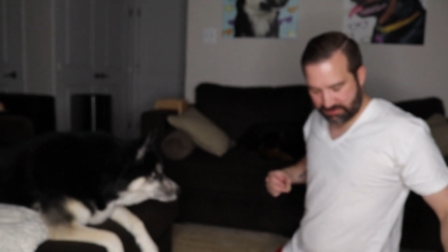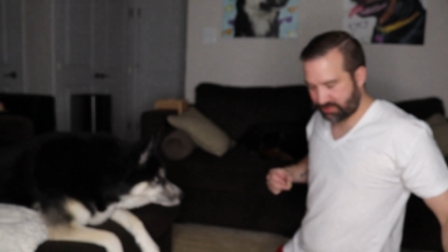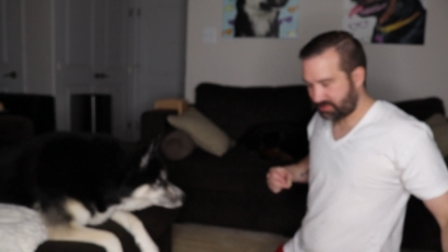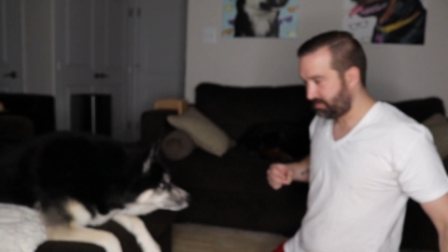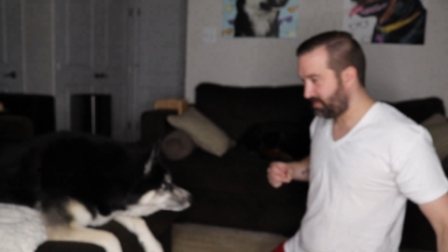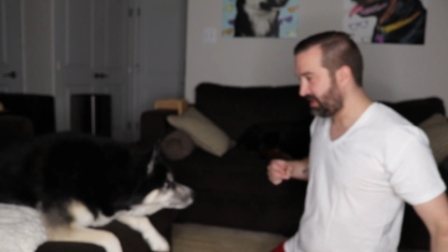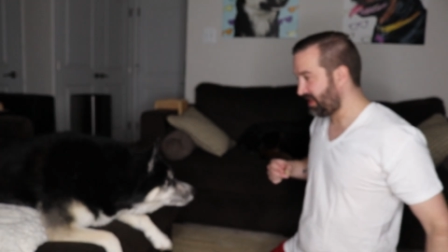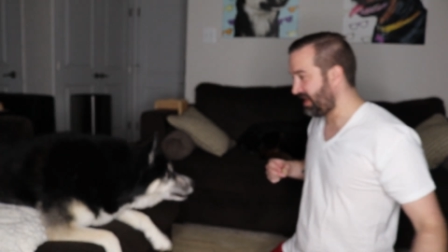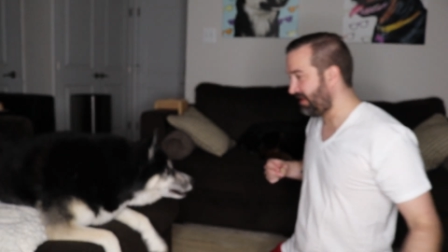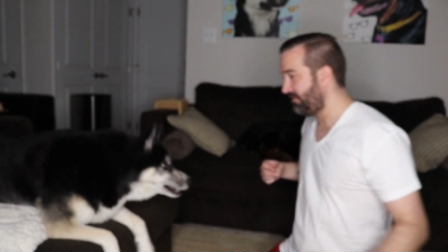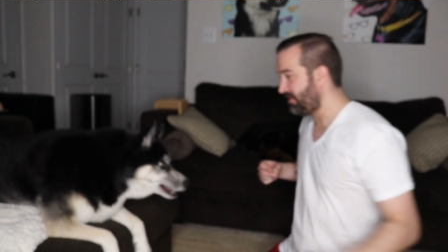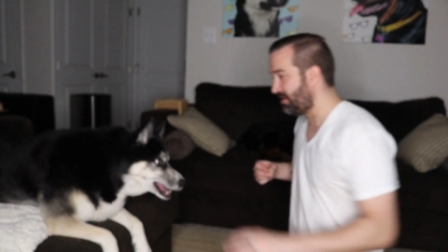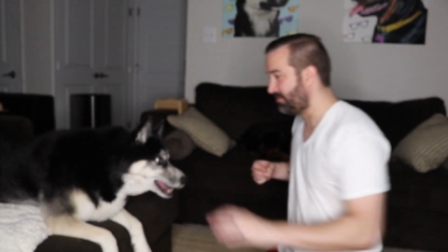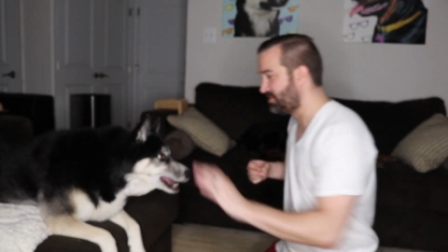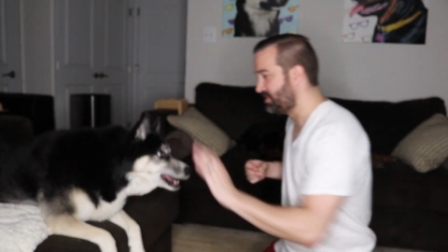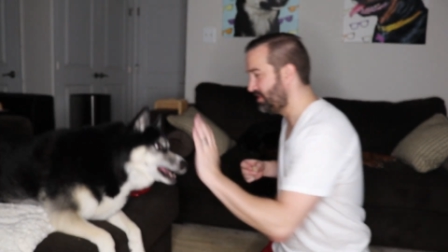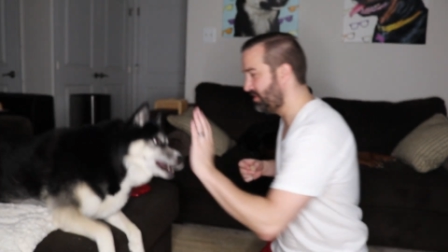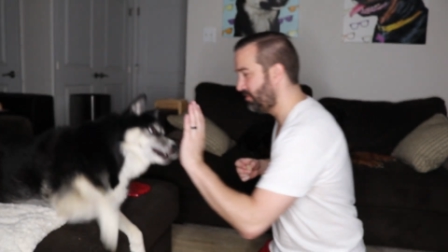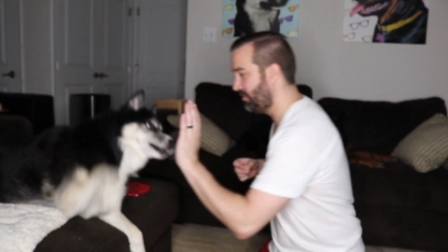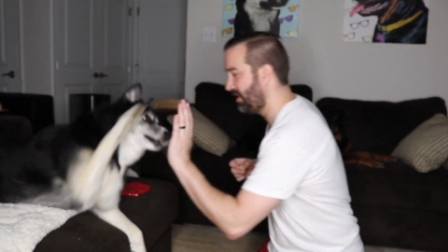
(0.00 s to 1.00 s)
just been giving them
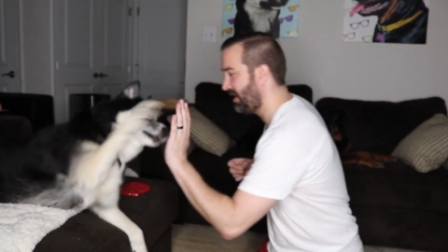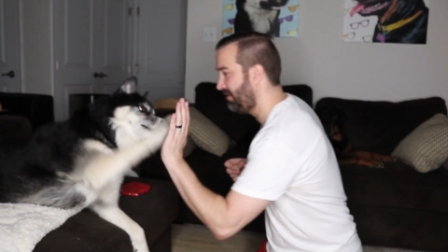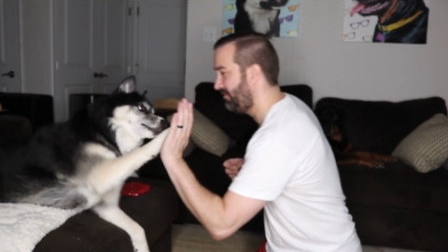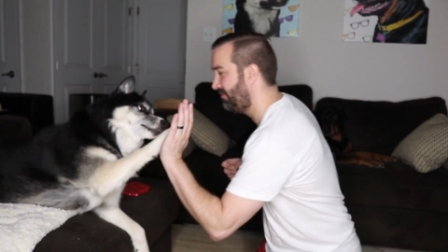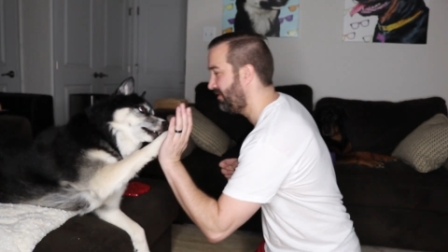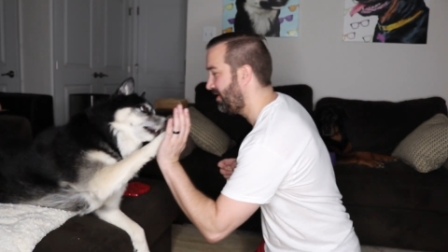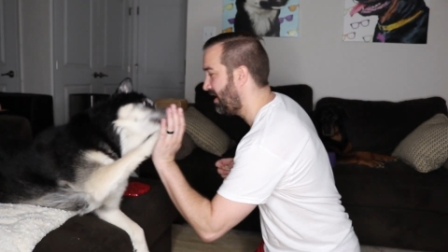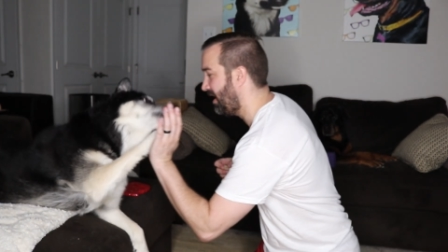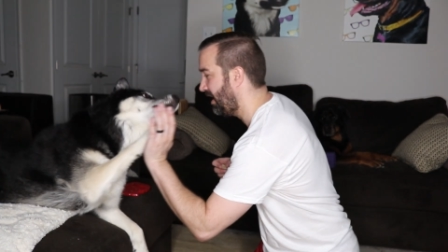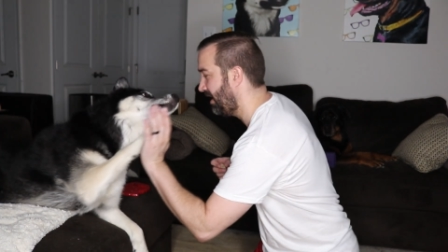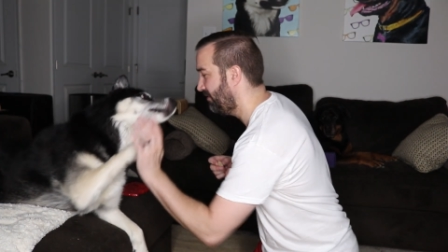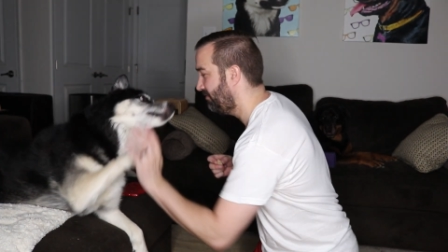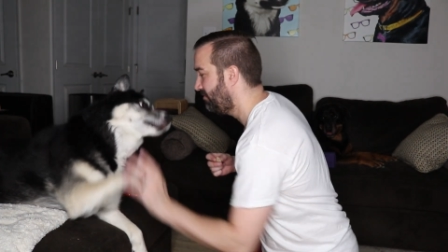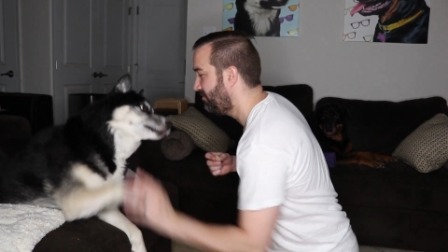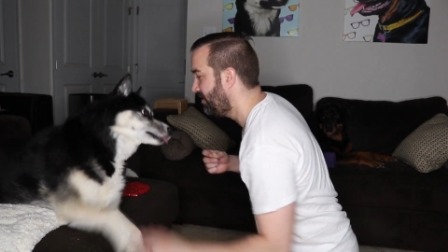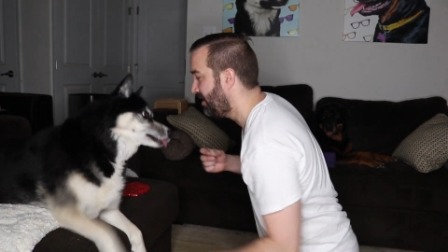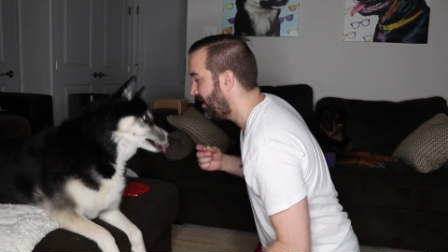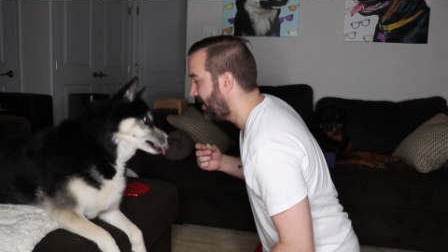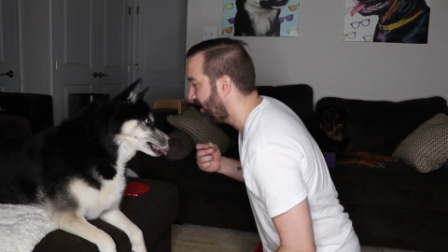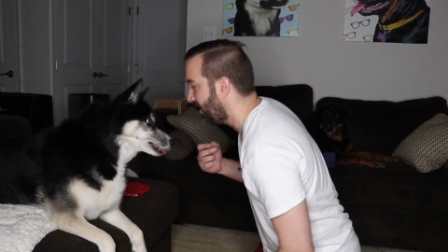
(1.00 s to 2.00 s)
to you. High five.
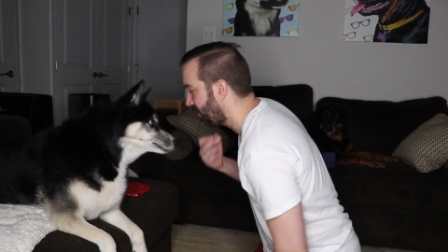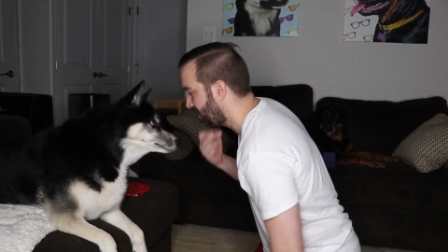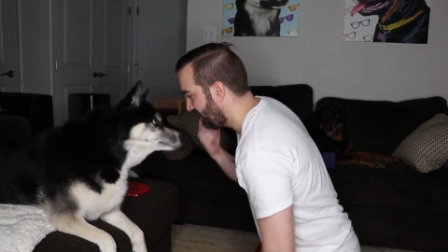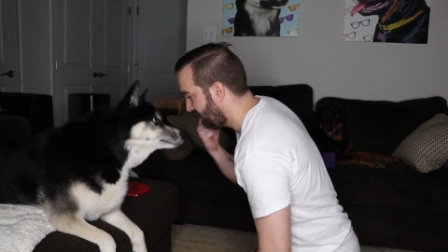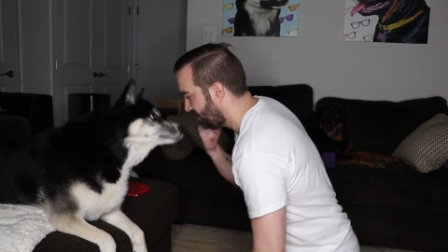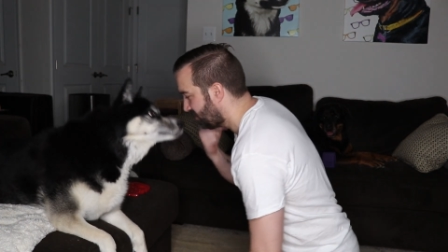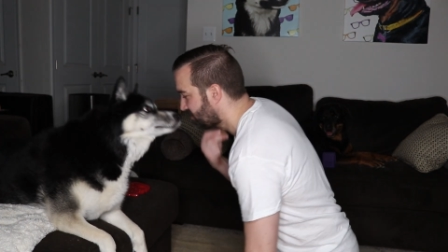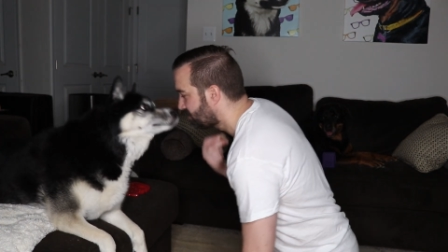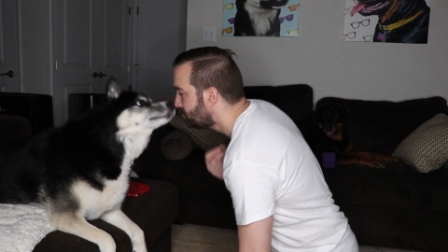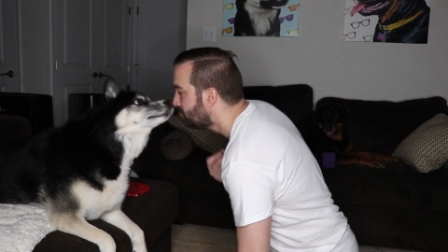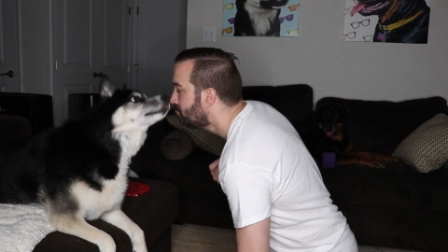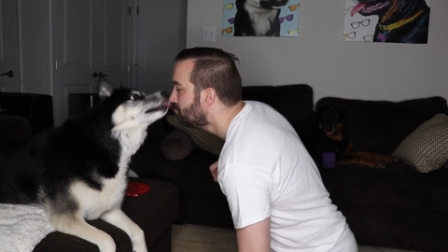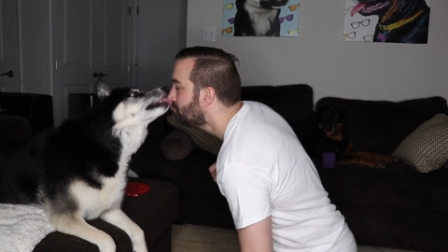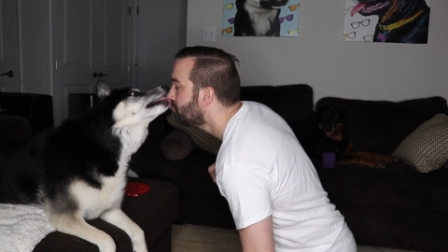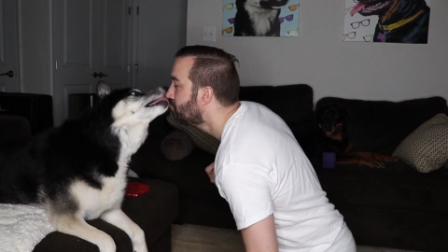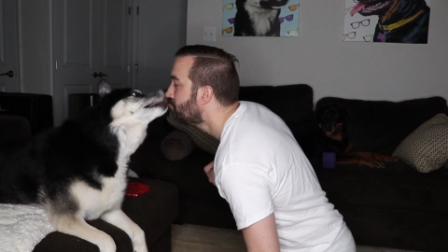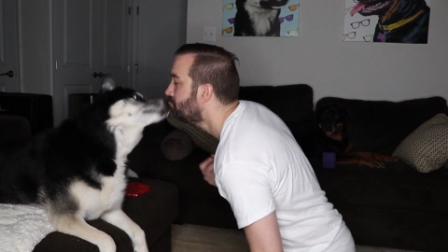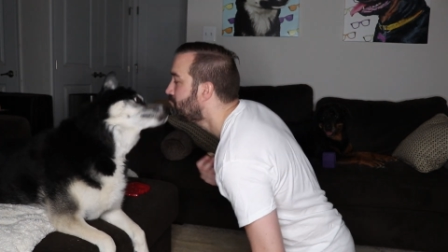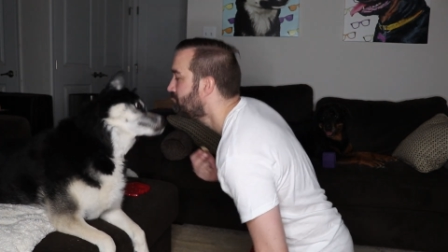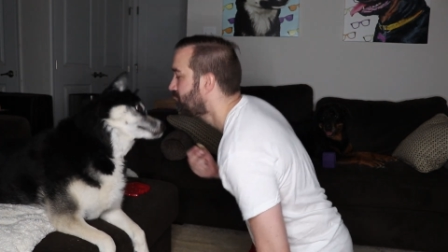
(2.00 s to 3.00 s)
Yeah, kiss.
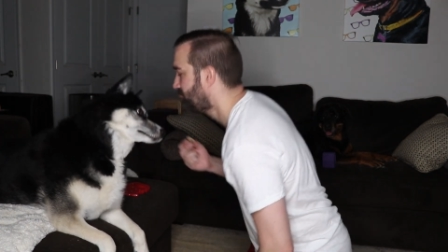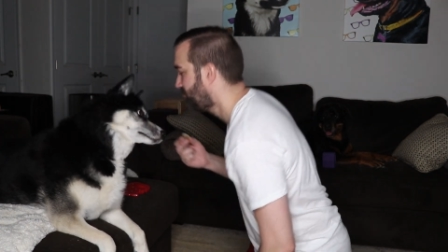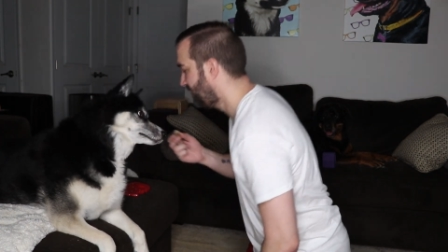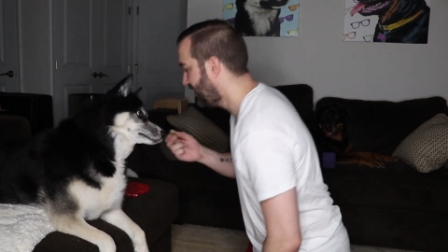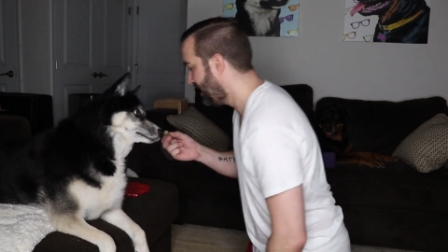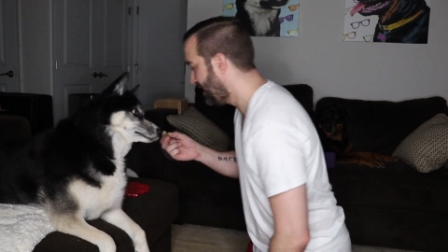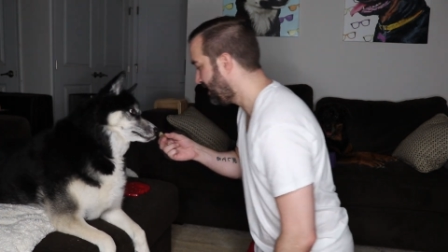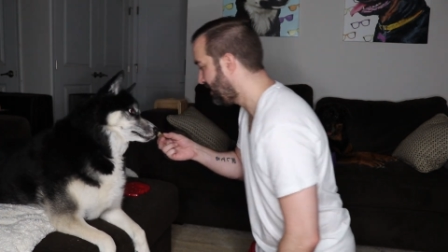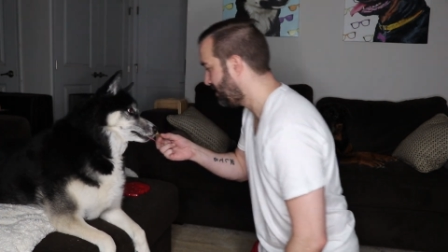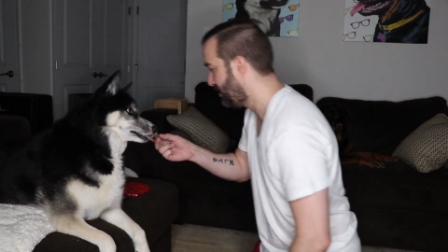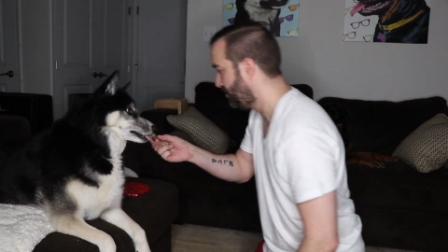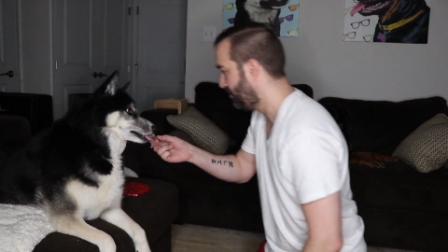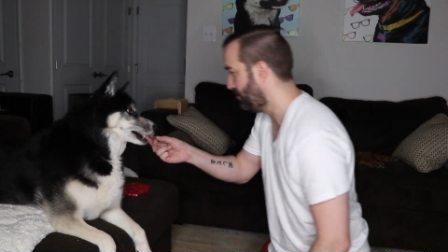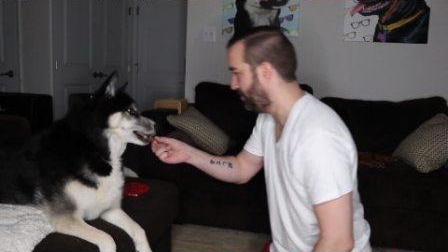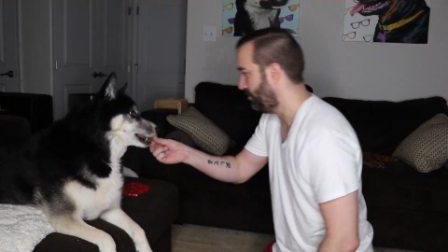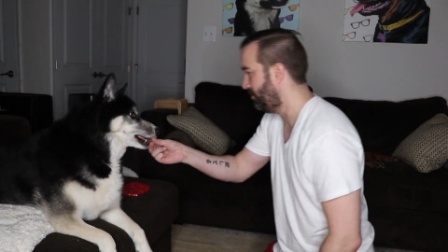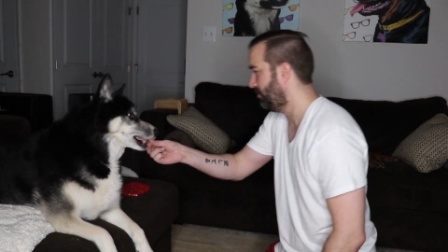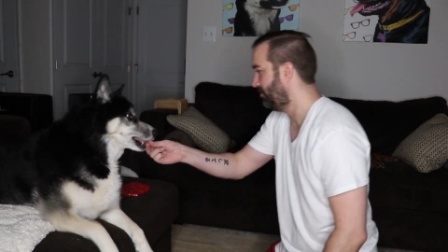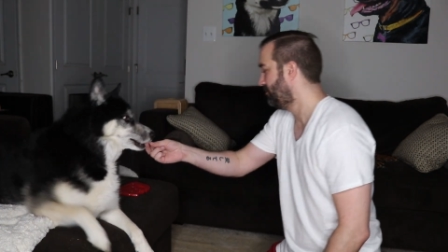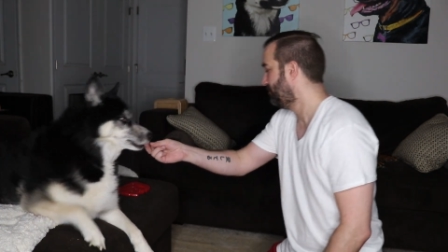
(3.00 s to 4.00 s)
Thank you.